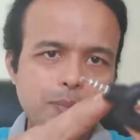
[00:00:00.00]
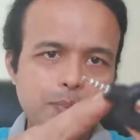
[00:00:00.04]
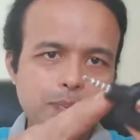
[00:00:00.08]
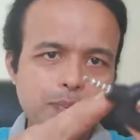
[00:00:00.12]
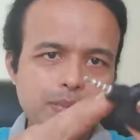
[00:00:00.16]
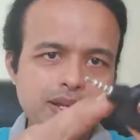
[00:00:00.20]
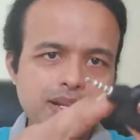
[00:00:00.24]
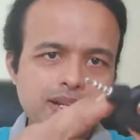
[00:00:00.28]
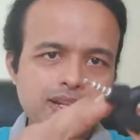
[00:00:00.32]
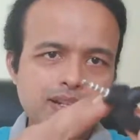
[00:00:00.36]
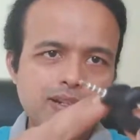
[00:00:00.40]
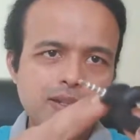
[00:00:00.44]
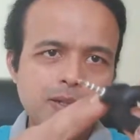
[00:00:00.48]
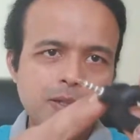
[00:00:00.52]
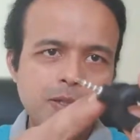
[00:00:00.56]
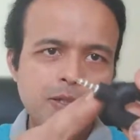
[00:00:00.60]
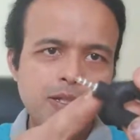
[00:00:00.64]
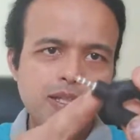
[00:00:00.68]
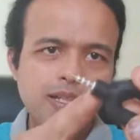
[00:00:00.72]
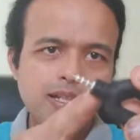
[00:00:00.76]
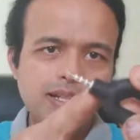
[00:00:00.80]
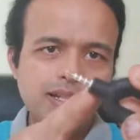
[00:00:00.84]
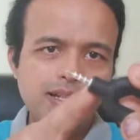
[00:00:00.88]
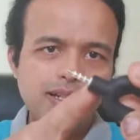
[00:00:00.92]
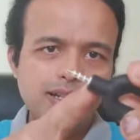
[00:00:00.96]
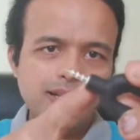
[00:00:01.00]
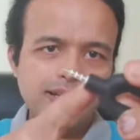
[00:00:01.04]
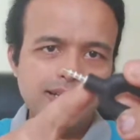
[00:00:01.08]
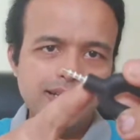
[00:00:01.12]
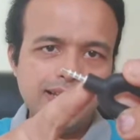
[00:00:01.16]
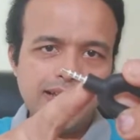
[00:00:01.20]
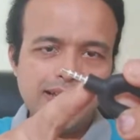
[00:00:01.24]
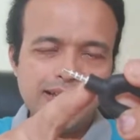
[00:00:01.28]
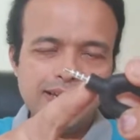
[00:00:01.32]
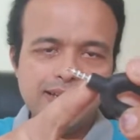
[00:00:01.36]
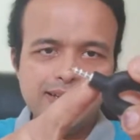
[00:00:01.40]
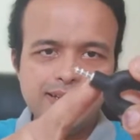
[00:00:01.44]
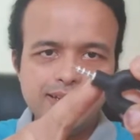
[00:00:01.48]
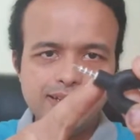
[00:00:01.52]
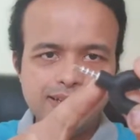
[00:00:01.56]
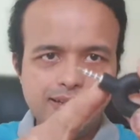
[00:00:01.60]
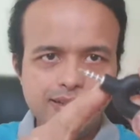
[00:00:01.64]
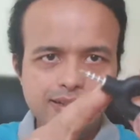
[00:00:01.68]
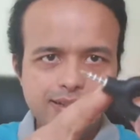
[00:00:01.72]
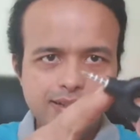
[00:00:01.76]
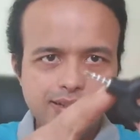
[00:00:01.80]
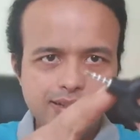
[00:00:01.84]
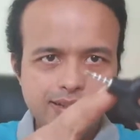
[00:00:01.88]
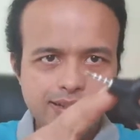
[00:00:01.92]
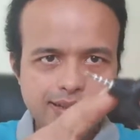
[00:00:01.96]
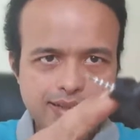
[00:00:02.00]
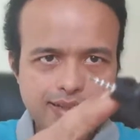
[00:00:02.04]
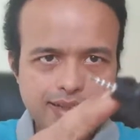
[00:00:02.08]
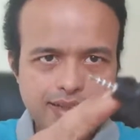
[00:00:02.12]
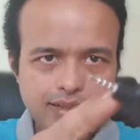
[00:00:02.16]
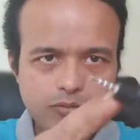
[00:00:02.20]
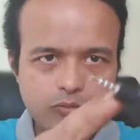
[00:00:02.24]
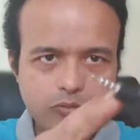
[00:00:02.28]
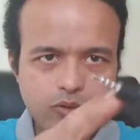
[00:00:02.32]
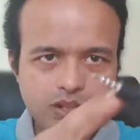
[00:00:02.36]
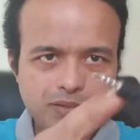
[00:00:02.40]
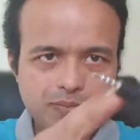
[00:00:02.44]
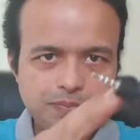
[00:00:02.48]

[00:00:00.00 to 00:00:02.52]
pin like this one.